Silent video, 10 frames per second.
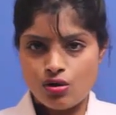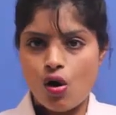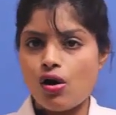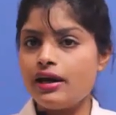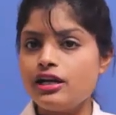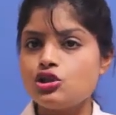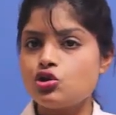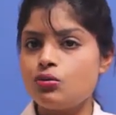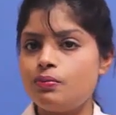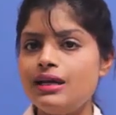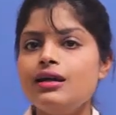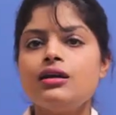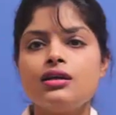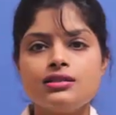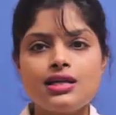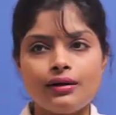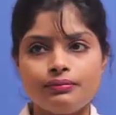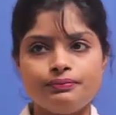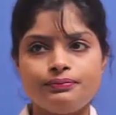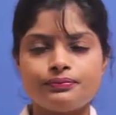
or it should be done.